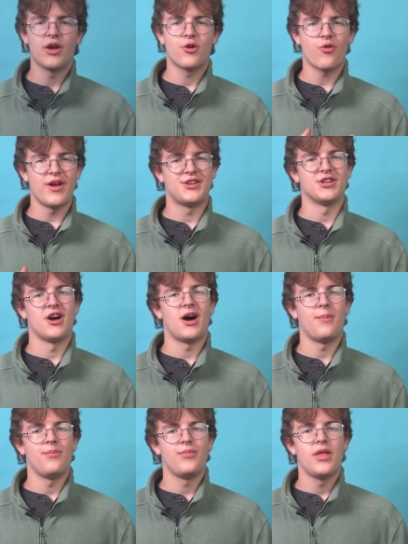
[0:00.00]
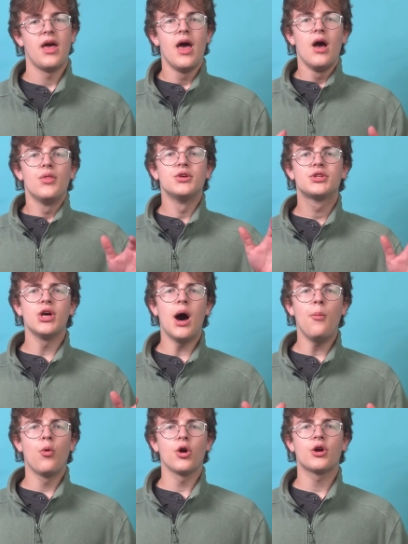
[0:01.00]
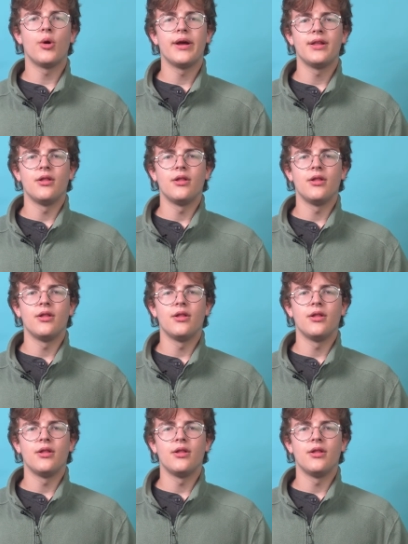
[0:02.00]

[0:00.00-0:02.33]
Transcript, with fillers: Great job. The psalm we're going